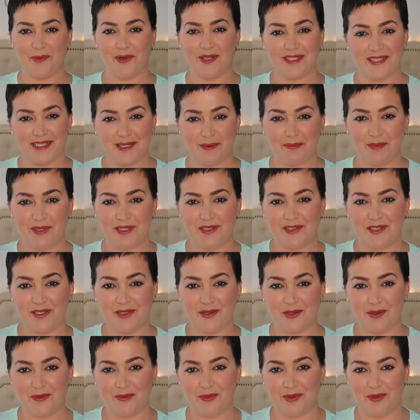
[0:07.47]
What's up my
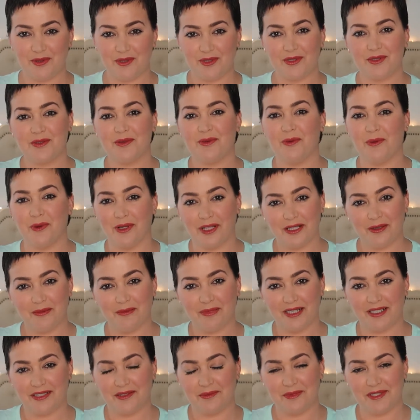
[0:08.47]
restored beauties? Welcome
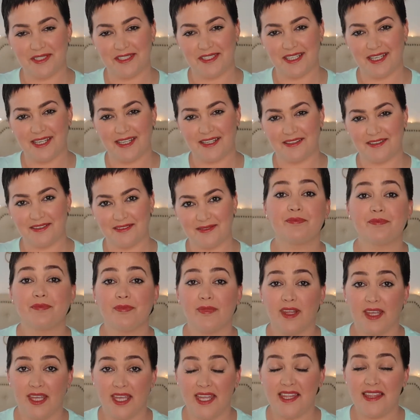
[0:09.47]
back to my channel.
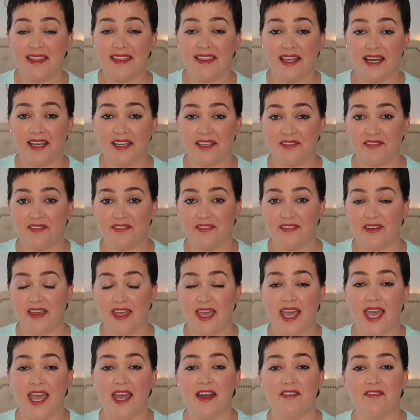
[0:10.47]
In life,
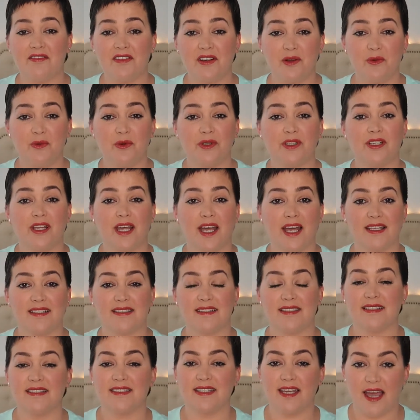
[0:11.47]
everyone
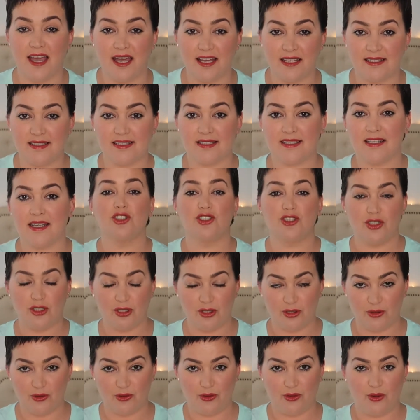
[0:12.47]
has a task to
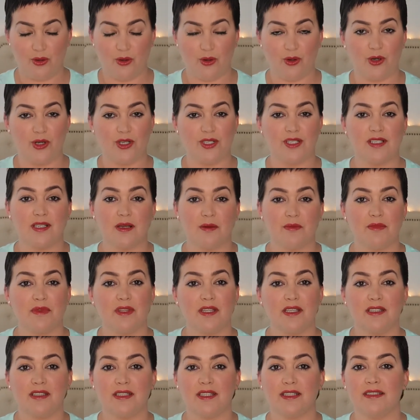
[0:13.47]
do or
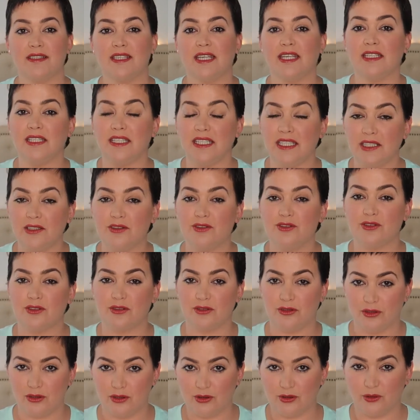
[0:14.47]
something that they need to
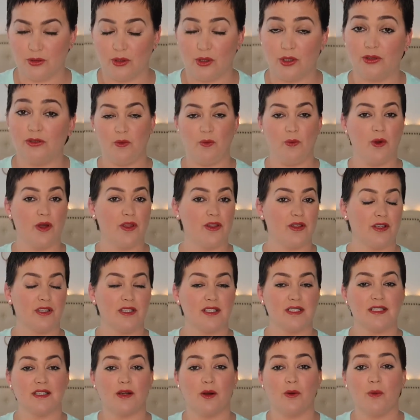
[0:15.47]
do or whether
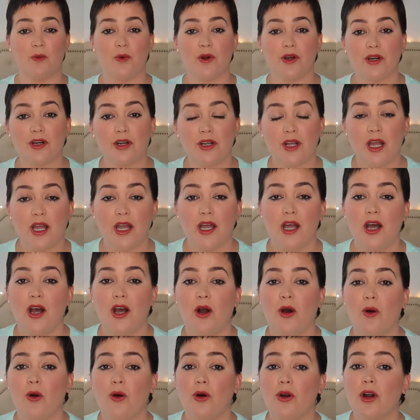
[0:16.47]
it's at work
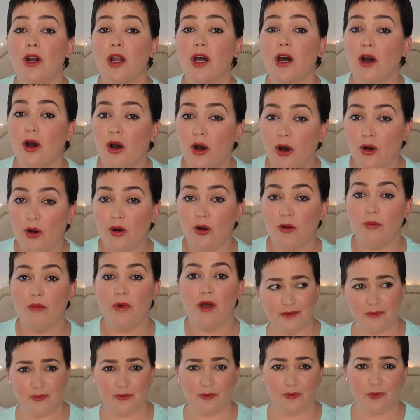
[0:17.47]
or at home,
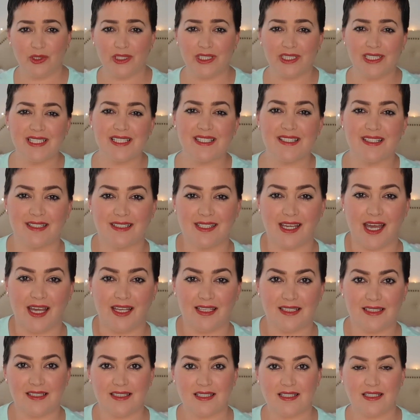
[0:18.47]
what is a
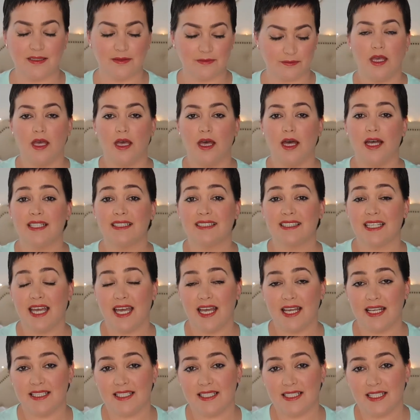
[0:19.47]
task? A
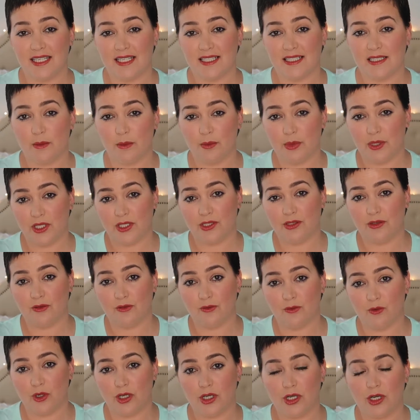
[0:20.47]
task is a piece
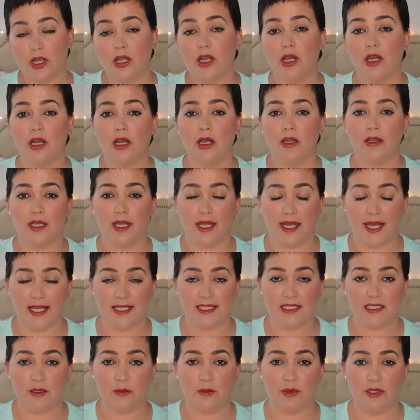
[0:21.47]
of work that
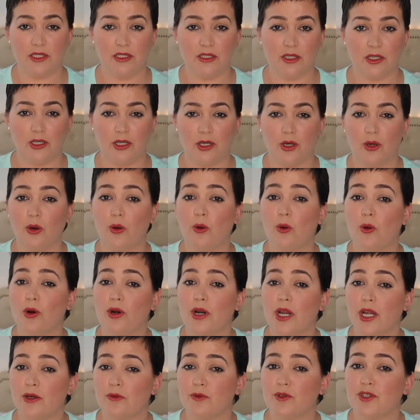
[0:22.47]
has to be done
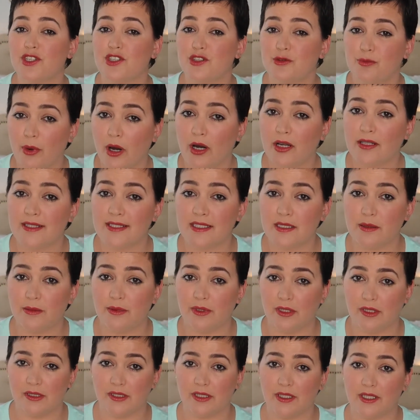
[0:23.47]
or a
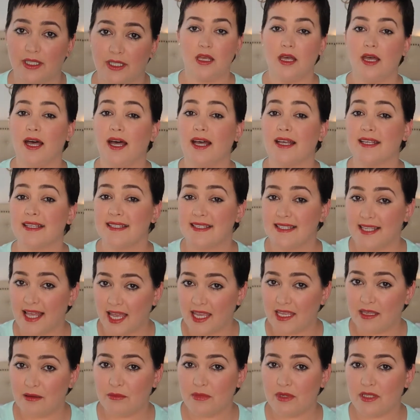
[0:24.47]
responsibility,
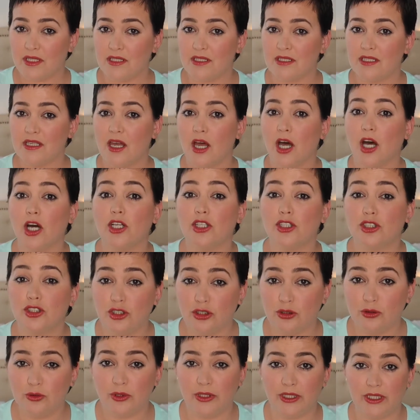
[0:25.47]
assignment, a
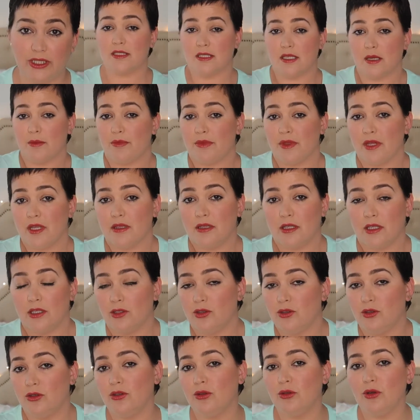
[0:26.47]
duty, something that
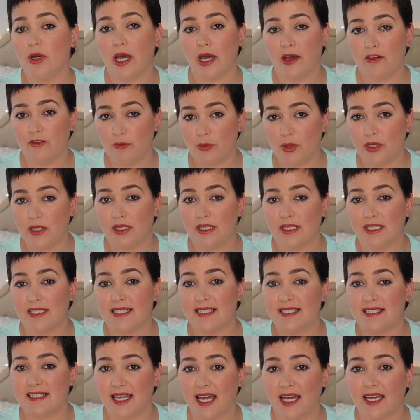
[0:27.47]
you have been
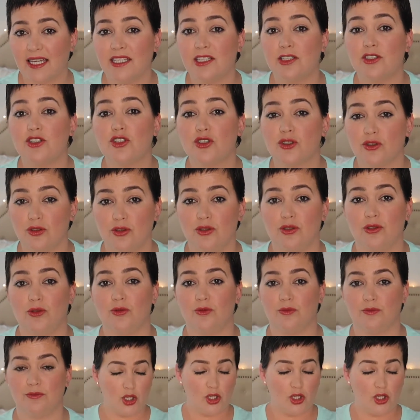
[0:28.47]
assigned to do.